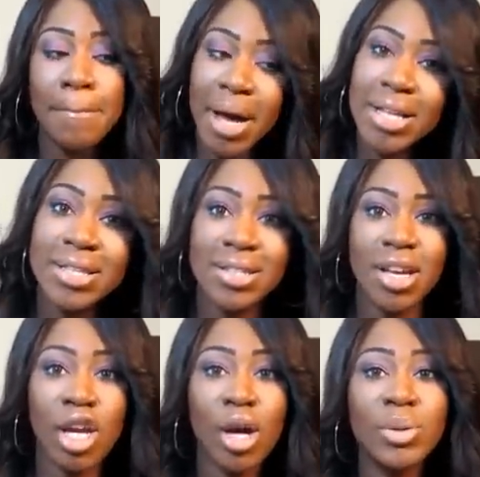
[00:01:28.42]
But since
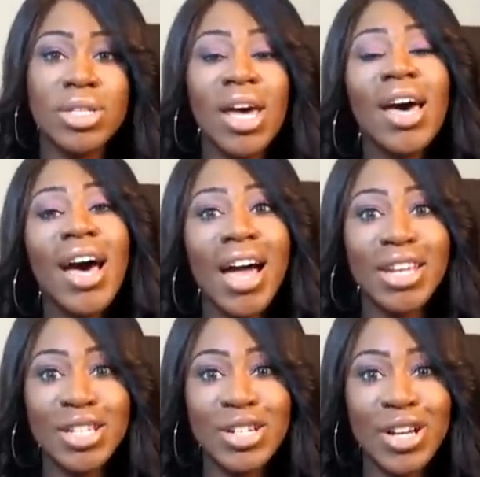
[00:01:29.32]
I don't, I
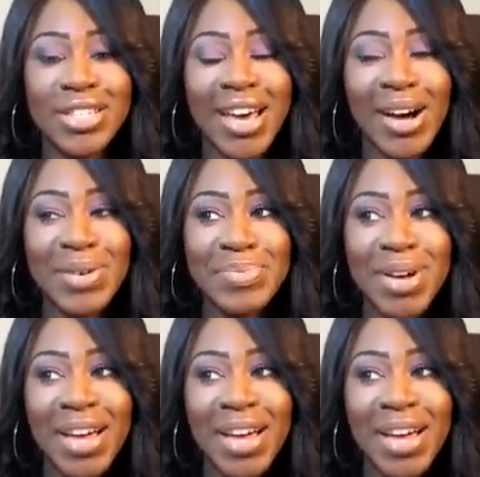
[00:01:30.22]
need y'all's help.